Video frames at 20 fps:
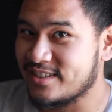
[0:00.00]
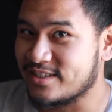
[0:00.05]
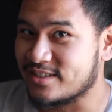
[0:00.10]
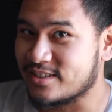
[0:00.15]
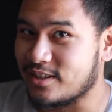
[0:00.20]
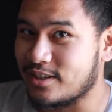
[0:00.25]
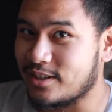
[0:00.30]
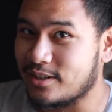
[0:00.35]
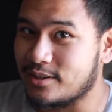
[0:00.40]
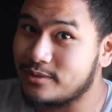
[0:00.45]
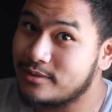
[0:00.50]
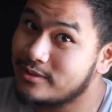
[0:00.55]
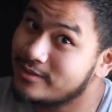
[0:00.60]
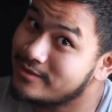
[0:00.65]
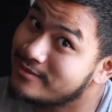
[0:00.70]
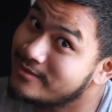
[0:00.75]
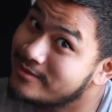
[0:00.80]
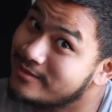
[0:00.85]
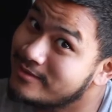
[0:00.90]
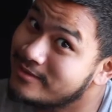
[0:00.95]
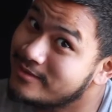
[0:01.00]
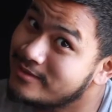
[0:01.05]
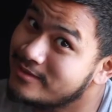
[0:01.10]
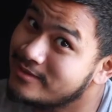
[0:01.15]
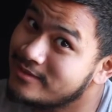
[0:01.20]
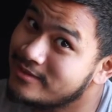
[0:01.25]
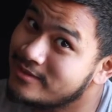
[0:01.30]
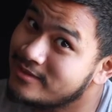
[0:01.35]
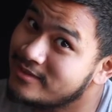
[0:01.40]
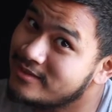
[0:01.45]
so
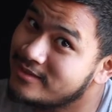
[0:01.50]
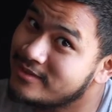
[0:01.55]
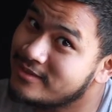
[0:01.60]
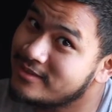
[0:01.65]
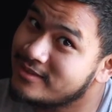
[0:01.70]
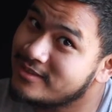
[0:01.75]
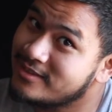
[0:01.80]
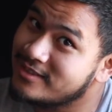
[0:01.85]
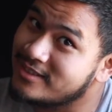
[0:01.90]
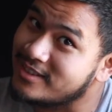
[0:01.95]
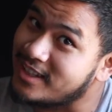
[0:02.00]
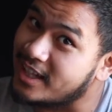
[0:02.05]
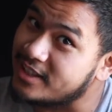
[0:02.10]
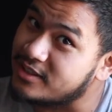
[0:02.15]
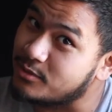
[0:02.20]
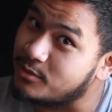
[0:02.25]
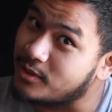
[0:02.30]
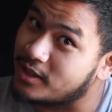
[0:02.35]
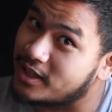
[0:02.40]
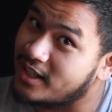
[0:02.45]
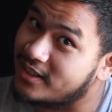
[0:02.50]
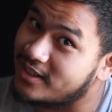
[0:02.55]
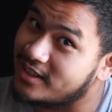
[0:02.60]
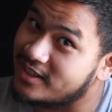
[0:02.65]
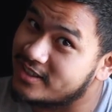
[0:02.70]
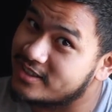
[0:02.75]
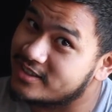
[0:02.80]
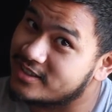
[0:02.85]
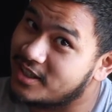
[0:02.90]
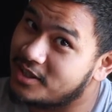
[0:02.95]
that's a workout
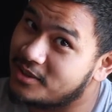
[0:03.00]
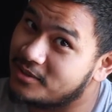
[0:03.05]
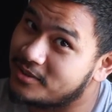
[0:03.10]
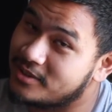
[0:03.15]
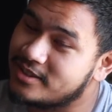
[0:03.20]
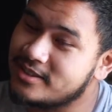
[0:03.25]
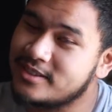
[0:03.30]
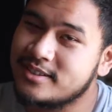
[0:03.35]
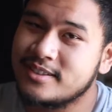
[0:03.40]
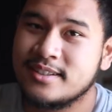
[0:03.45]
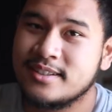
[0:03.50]
on its own.